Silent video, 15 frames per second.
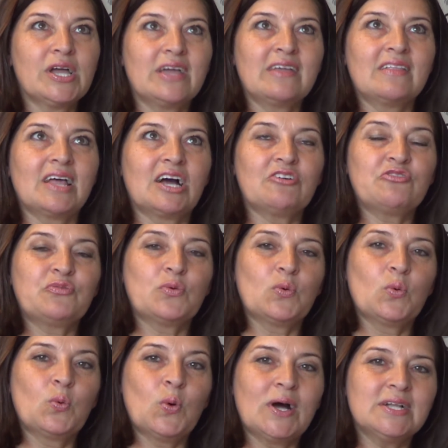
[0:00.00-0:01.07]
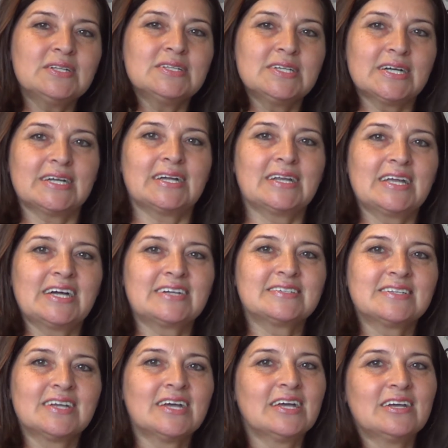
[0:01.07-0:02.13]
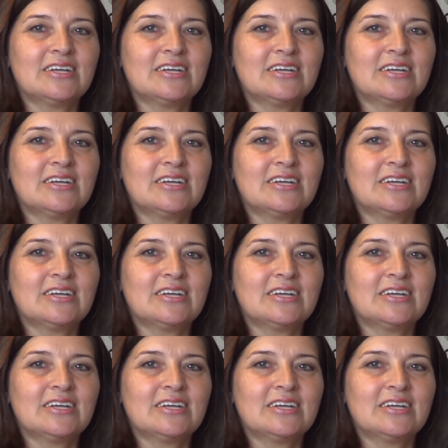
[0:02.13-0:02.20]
enough one dialect,